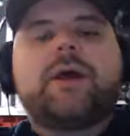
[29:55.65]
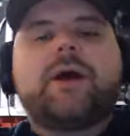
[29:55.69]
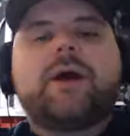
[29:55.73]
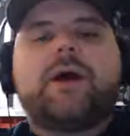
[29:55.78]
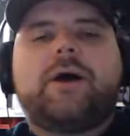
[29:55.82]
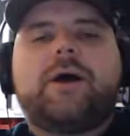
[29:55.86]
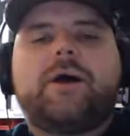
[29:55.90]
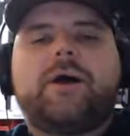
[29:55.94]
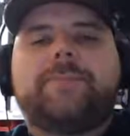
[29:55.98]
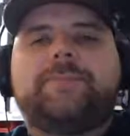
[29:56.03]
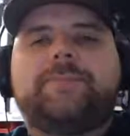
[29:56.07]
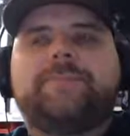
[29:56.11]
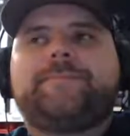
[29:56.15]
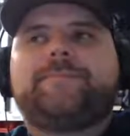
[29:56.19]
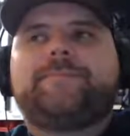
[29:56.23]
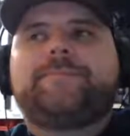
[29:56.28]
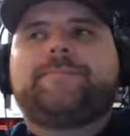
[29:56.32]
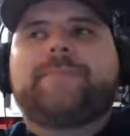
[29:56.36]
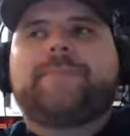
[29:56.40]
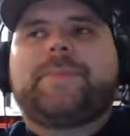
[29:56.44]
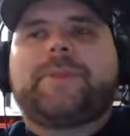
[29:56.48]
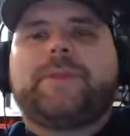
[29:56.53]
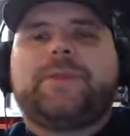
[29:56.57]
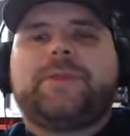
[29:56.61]

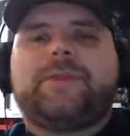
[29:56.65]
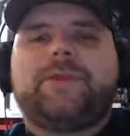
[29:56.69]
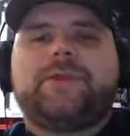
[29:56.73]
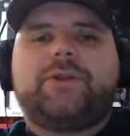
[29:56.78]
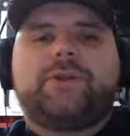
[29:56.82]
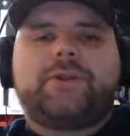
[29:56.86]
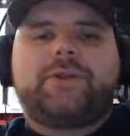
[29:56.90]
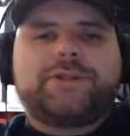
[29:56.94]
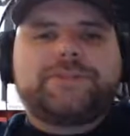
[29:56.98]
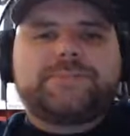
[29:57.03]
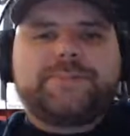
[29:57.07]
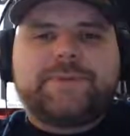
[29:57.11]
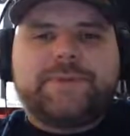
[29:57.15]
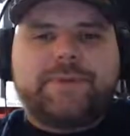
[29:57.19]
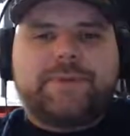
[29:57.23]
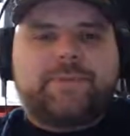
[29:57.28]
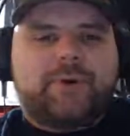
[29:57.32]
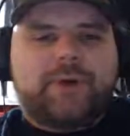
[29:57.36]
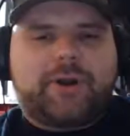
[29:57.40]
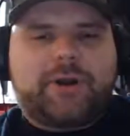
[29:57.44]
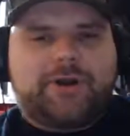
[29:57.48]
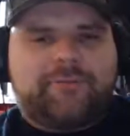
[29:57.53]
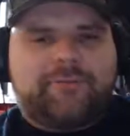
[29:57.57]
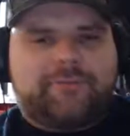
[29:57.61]
that's been in
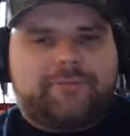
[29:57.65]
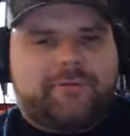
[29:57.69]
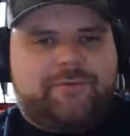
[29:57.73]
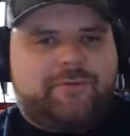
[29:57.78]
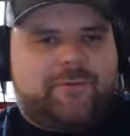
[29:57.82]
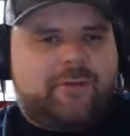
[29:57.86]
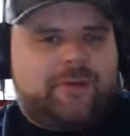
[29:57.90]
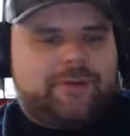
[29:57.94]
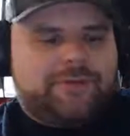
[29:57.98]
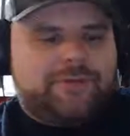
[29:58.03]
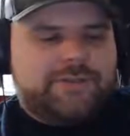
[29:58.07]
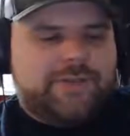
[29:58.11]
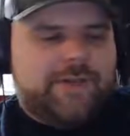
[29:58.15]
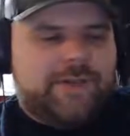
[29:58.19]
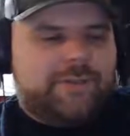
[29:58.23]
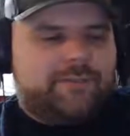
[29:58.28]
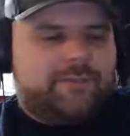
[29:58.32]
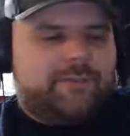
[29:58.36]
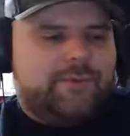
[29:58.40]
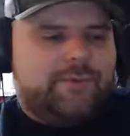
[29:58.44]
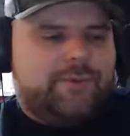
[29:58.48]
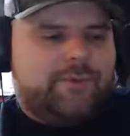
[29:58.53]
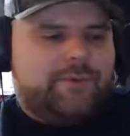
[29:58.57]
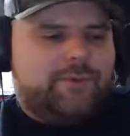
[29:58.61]
marketing for a long time.